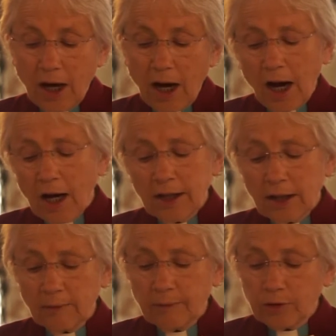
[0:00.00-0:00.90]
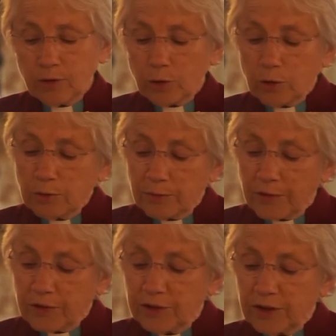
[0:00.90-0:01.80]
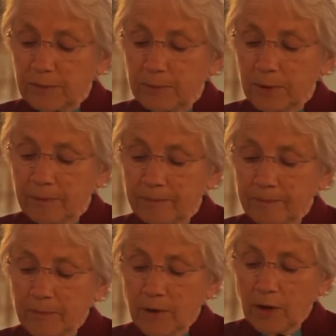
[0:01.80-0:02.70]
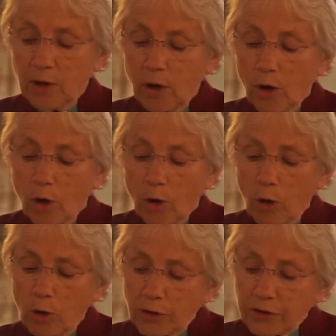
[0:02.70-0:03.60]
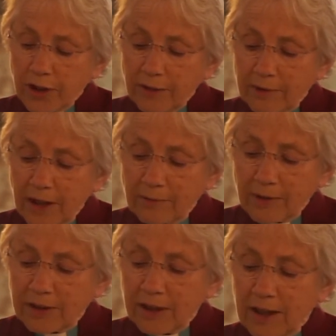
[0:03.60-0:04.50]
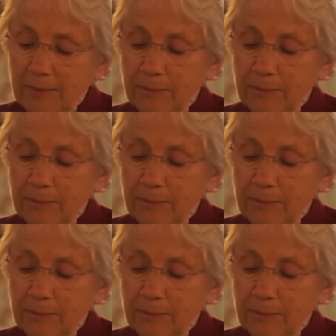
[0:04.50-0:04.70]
I am the door of the sheep. All that have ever came